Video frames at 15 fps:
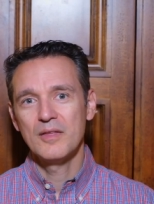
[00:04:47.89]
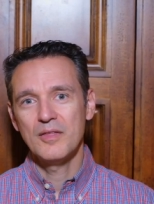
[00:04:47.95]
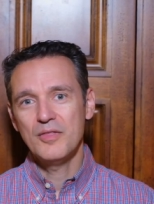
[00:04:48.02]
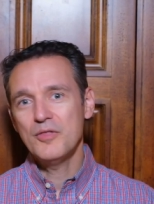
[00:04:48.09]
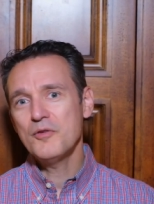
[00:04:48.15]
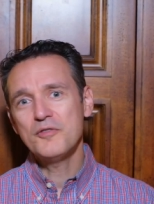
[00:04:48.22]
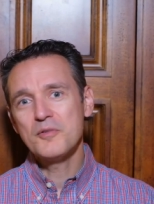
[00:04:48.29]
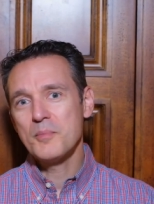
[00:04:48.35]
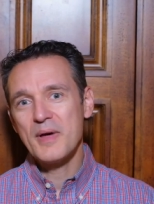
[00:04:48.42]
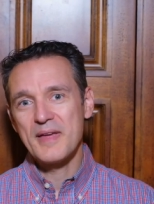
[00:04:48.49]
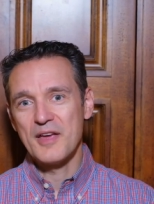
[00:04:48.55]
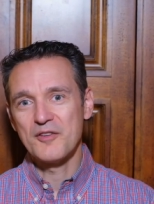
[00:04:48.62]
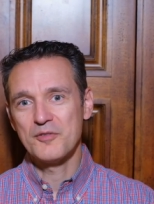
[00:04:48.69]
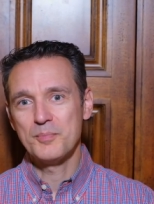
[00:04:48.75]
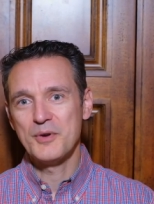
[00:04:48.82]
Those are my
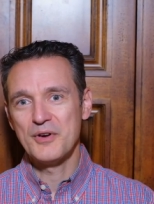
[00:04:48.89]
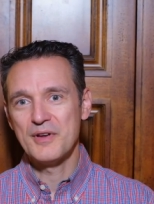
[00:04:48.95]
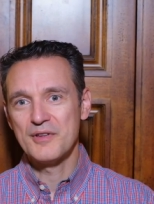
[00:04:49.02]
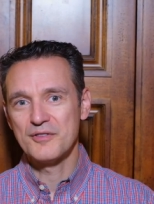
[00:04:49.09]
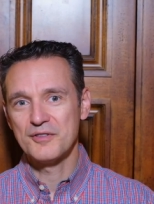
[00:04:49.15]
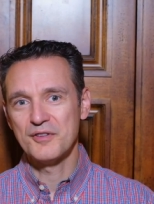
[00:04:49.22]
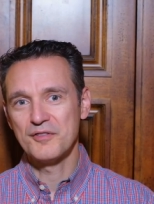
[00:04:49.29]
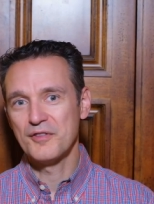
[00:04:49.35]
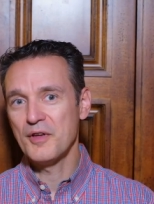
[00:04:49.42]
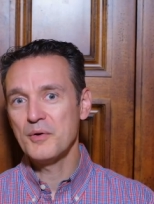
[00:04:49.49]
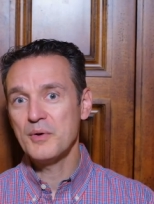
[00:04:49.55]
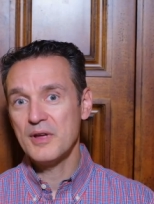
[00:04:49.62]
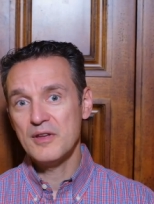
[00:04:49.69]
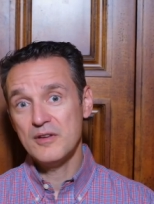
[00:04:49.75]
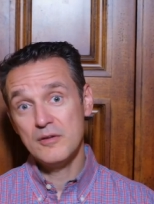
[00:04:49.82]
experiences, though,
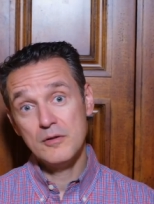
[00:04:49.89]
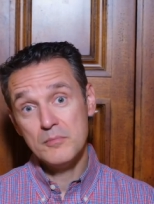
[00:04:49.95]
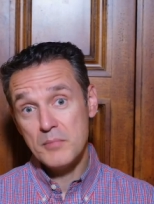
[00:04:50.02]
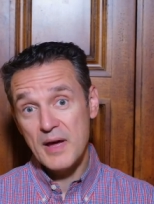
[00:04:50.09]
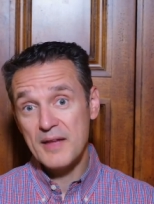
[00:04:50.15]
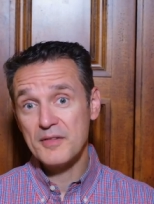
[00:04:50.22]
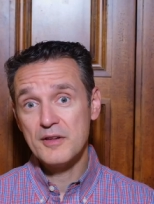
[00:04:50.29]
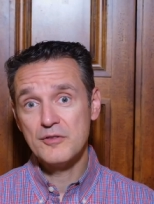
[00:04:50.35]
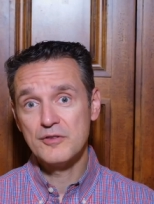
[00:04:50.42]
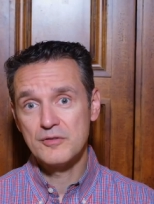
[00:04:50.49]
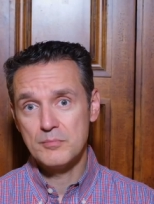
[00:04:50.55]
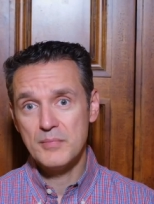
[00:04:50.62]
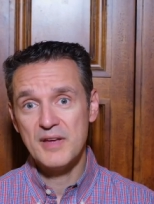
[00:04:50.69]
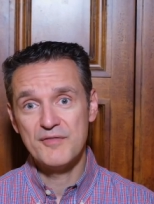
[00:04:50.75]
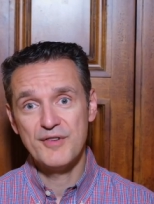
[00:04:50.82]
and your
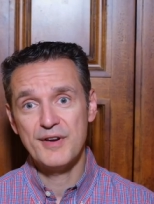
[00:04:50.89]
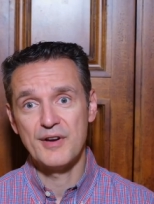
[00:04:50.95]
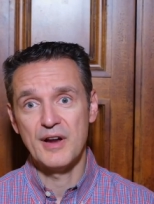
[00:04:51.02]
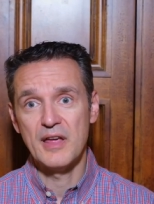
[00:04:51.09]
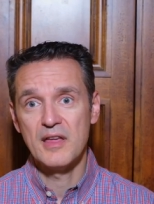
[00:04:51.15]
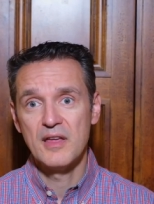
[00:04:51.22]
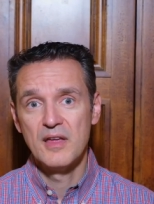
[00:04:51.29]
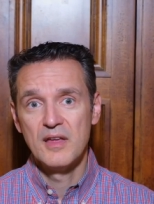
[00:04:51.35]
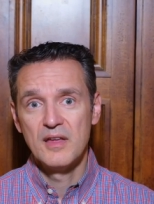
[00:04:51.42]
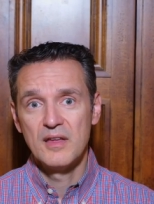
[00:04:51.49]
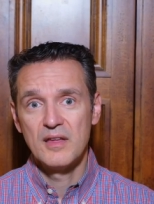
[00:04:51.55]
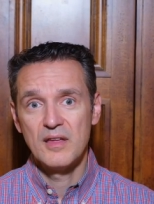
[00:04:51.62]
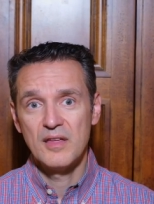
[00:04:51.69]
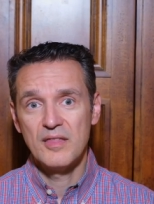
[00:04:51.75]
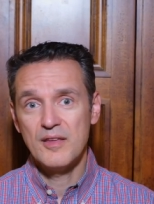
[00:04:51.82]
mileage may vary.
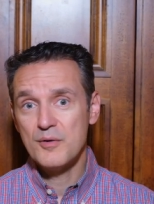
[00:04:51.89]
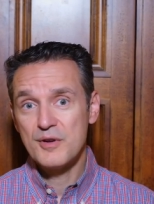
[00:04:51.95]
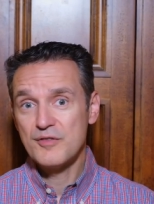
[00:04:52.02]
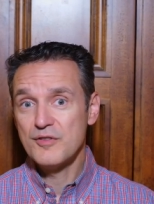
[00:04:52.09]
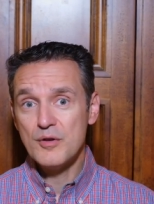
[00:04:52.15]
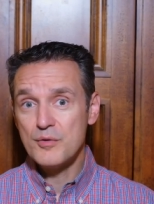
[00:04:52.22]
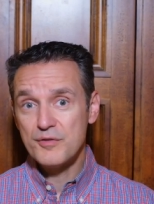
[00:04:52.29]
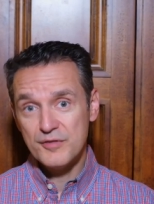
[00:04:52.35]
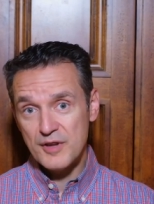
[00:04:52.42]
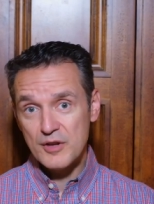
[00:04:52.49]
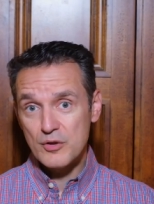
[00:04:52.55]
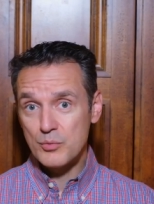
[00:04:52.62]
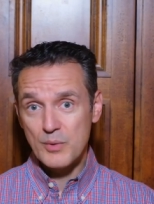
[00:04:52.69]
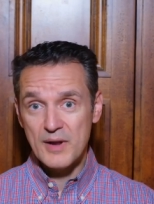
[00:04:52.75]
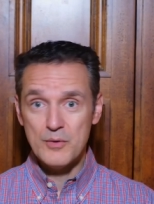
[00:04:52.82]
There is no
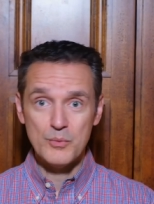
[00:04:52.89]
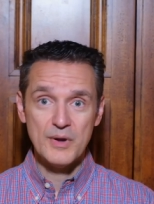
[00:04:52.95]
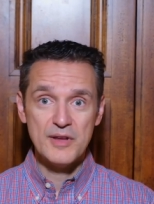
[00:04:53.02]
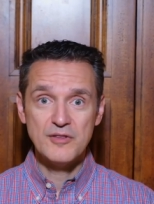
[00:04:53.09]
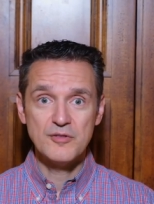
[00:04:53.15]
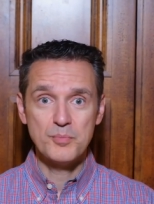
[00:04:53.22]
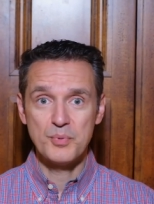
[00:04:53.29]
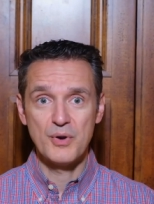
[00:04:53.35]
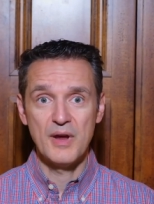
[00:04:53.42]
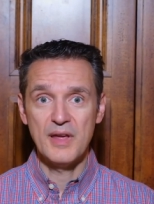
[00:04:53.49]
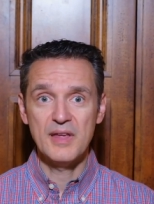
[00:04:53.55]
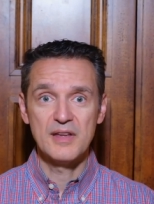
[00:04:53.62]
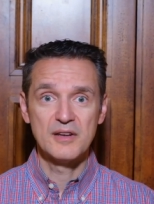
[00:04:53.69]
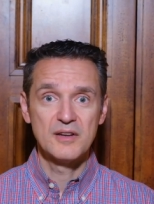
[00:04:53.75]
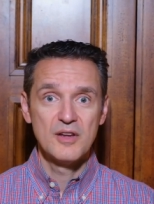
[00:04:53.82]
single right way to
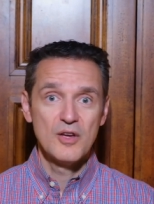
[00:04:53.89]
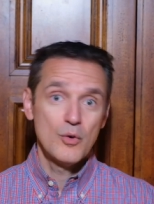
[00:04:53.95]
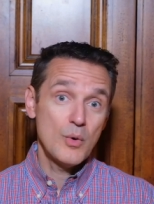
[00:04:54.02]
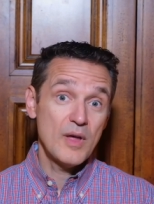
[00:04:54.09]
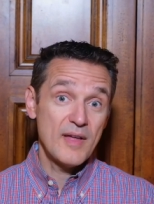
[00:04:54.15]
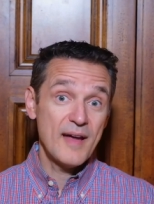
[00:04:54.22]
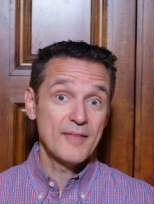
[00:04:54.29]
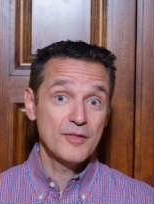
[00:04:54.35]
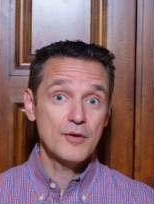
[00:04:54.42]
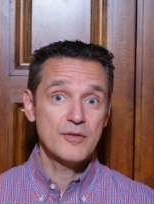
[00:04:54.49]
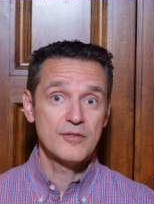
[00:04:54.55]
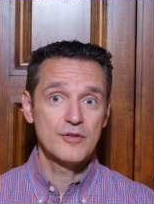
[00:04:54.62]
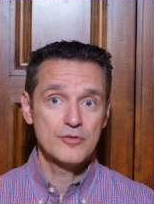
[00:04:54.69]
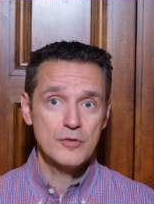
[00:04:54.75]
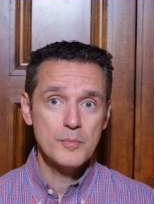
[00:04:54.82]
pray, and while I look
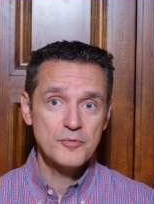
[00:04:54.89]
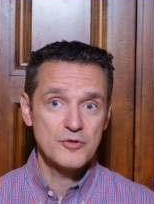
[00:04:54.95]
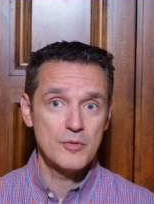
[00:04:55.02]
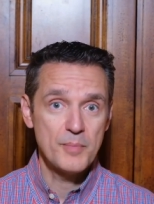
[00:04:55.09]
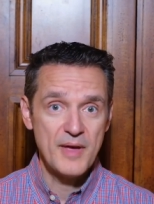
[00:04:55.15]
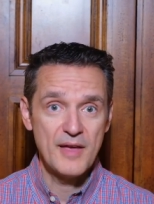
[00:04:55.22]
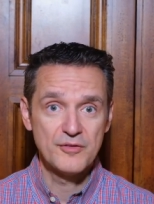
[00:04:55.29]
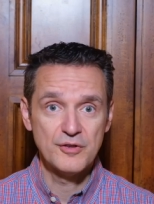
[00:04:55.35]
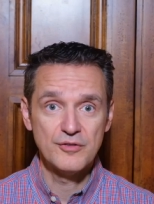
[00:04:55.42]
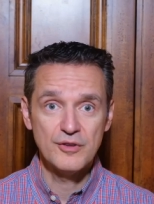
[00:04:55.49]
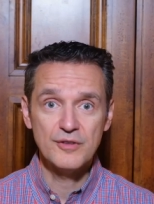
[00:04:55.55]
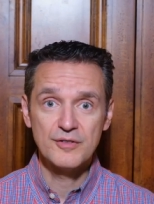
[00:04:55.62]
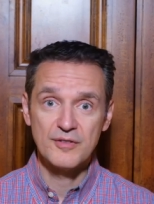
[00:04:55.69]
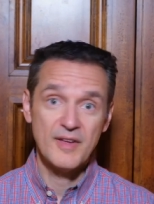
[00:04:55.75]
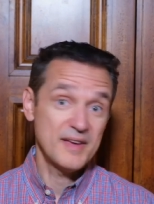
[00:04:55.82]
to scripture
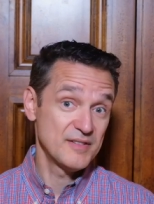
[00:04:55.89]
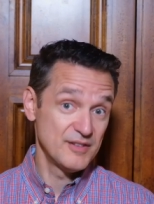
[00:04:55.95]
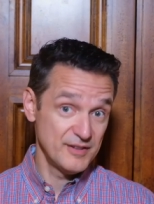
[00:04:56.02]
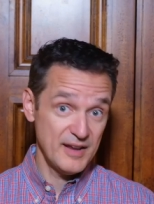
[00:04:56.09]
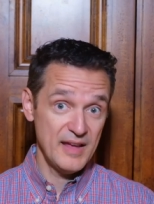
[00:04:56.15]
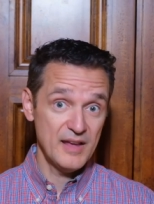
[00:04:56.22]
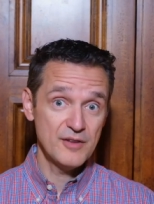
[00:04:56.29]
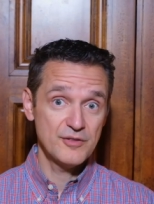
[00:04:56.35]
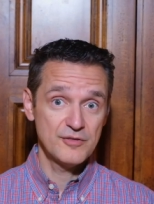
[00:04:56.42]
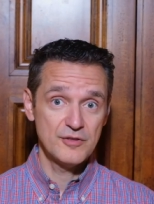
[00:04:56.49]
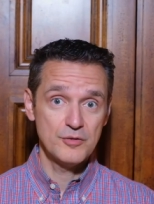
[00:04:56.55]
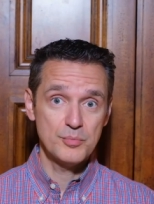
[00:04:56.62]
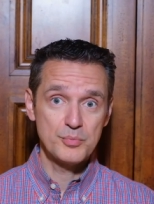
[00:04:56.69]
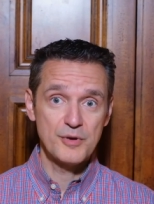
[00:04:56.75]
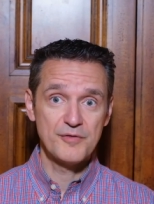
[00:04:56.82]
passages like today's
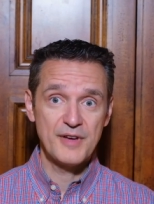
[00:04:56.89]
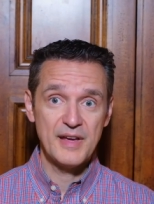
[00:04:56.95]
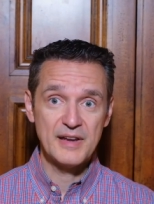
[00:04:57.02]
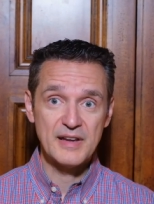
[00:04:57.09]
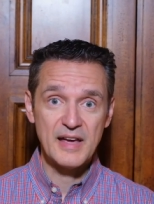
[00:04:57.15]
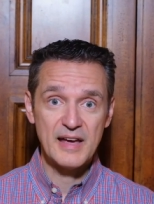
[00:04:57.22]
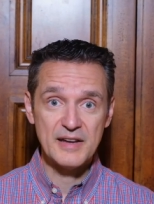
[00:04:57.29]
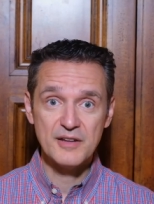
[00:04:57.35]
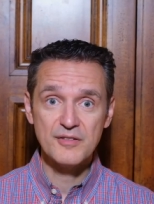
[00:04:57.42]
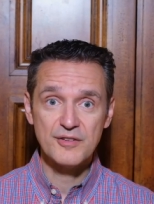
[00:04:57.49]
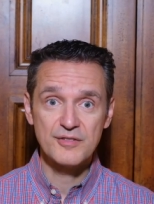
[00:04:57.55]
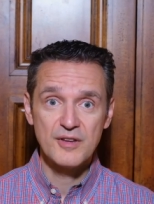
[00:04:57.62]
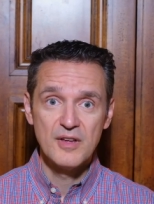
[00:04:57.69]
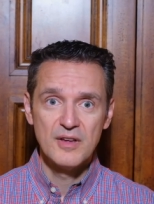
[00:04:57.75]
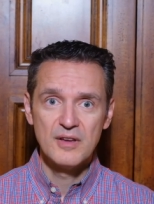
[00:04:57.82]
to provide
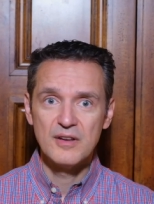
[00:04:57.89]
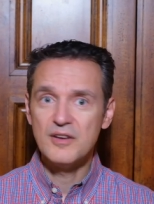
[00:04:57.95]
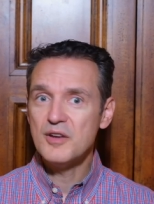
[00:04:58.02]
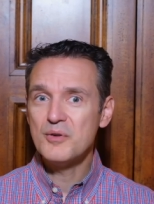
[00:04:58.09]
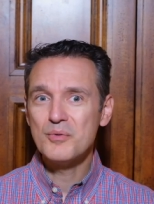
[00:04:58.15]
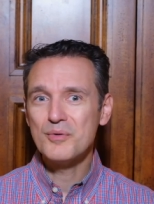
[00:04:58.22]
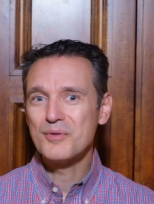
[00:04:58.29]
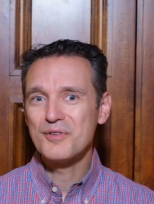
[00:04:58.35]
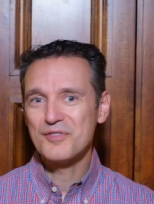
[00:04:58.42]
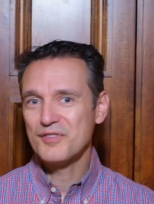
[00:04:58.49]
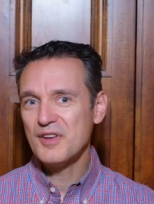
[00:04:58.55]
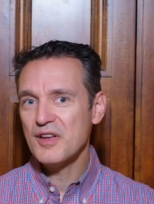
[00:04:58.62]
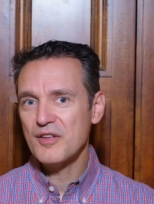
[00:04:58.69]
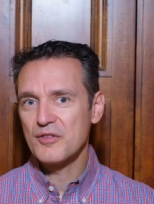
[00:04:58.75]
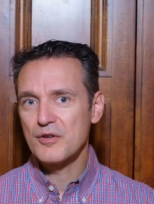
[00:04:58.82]
guidance, no
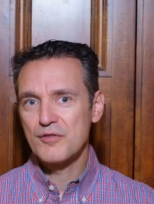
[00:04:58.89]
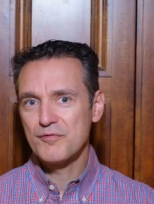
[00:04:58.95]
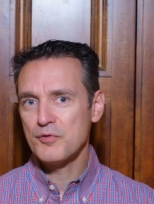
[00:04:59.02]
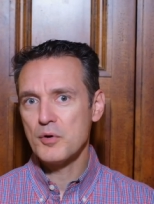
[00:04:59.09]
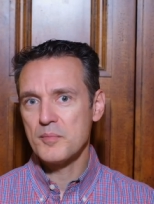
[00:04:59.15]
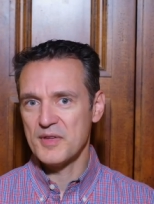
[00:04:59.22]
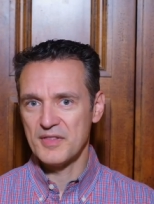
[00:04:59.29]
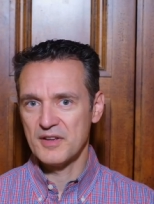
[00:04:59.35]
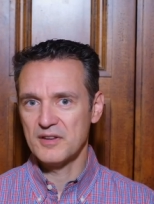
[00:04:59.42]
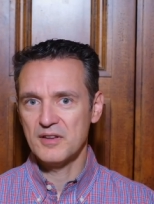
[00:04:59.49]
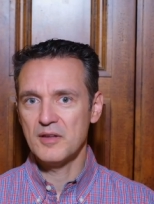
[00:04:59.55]
singular formula